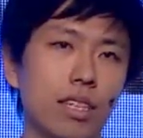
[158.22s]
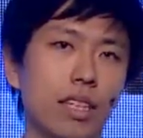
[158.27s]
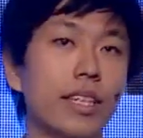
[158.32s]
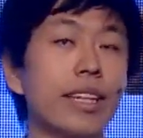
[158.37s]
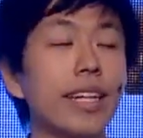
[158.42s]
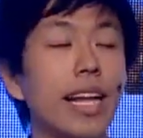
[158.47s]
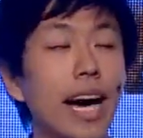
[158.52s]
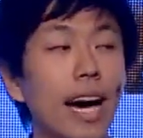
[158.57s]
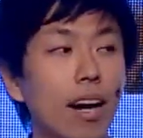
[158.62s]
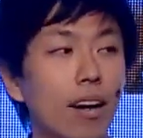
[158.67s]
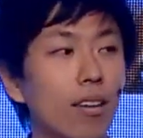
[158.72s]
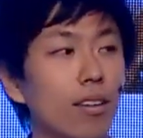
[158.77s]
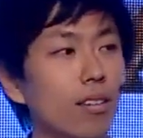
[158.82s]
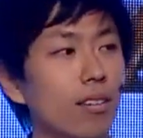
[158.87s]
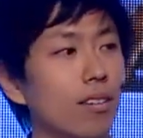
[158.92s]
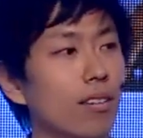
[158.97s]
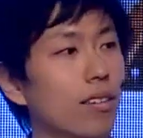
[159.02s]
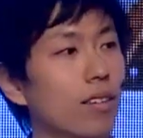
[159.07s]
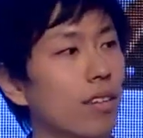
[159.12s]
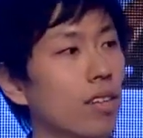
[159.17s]
Now,
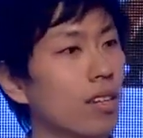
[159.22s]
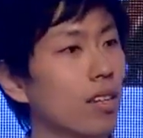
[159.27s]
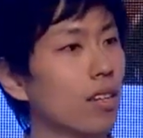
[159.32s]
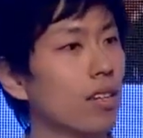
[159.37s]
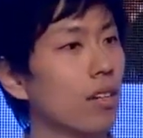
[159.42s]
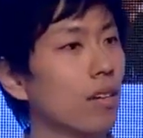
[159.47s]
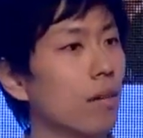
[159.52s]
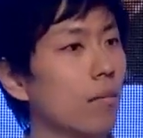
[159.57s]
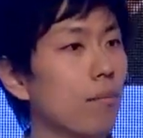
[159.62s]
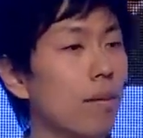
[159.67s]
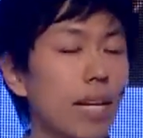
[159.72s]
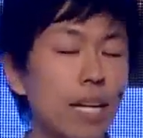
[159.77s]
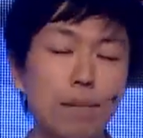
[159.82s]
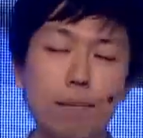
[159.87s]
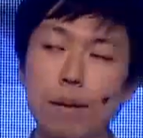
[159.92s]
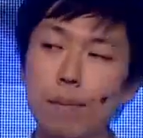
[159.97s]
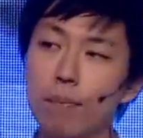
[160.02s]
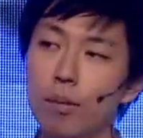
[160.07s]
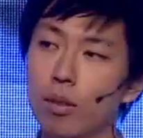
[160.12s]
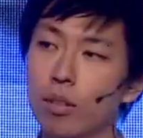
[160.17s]
many
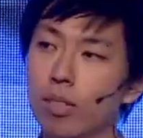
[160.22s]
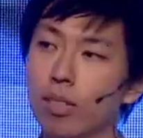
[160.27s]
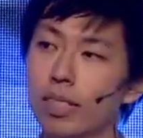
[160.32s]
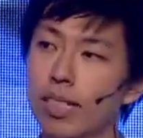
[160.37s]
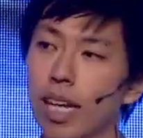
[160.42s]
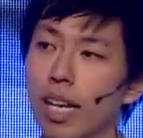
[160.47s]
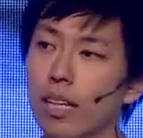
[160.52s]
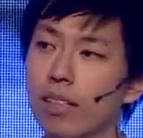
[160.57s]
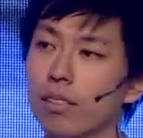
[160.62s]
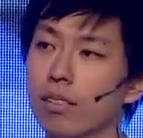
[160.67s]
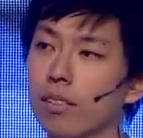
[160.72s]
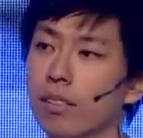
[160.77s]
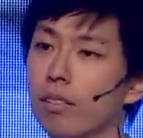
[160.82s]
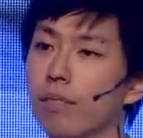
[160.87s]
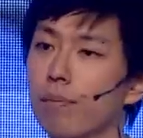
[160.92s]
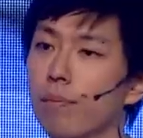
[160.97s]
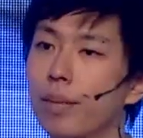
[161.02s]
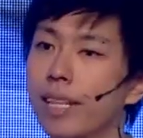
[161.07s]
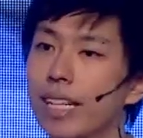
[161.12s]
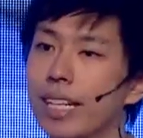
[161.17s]
people start to
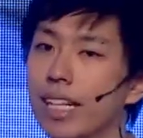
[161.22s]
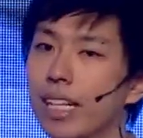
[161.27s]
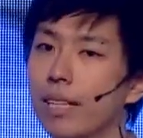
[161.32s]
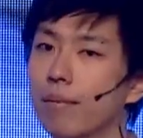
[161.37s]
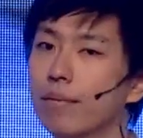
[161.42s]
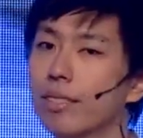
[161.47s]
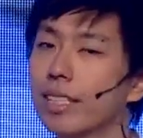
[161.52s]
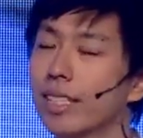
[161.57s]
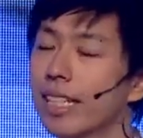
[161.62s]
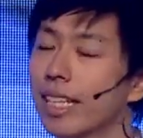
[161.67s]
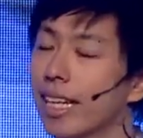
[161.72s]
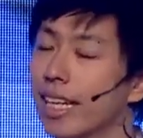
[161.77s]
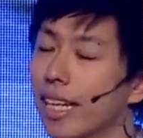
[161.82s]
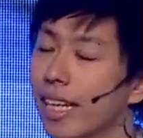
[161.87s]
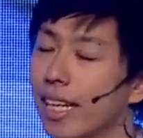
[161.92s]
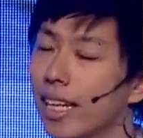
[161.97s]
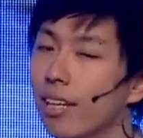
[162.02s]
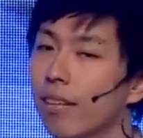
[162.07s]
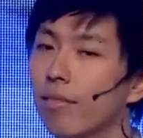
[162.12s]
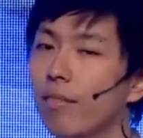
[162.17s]
believe the
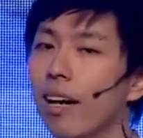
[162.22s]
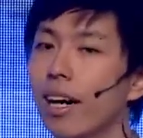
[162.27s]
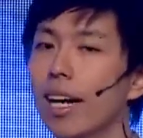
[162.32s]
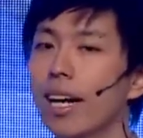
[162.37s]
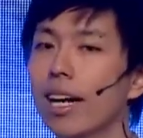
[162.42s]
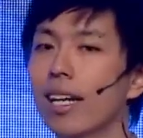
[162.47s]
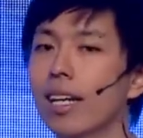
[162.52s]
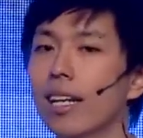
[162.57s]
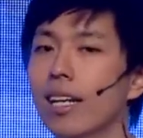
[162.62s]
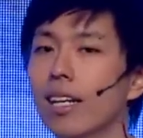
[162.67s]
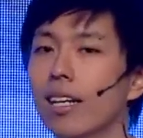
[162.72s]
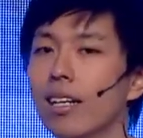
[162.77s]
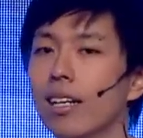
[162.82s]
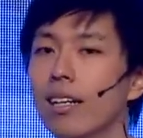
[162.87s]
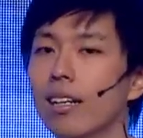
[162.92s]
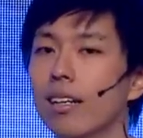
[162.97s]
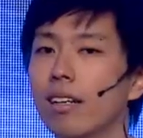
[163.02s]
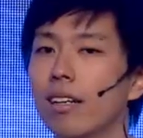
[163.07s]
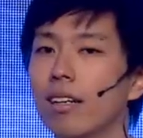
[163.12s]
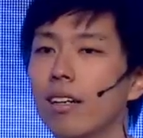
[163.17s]
era
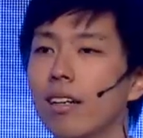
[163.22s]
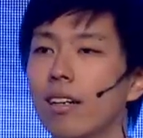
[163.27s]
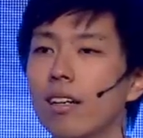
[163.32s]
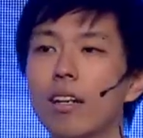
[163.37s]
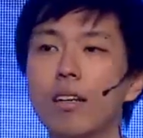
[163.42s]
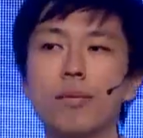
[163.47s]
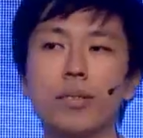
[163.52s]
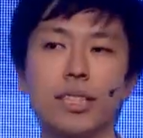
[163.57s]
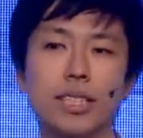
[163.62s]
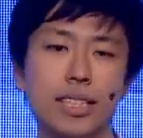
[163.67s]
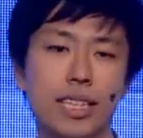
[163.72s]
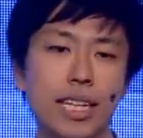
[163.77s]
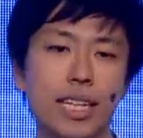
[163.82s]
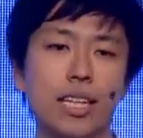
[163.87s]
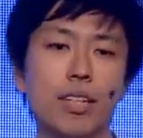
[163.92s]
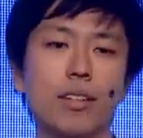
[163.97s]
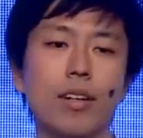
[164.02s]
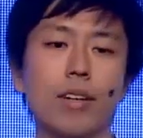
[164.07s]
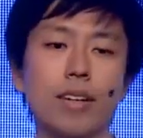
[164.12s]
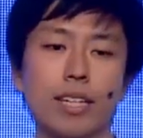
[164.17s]
of
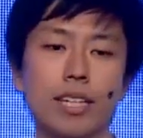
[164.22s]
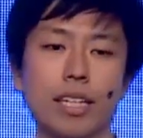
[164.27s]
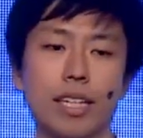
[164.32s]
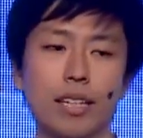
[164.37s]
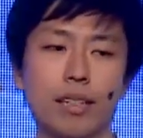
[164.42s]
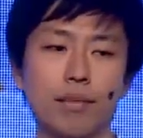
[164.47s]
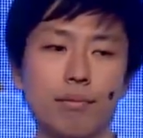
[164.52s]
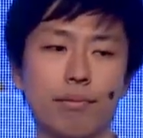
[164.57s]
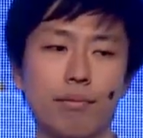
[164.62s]
singularity.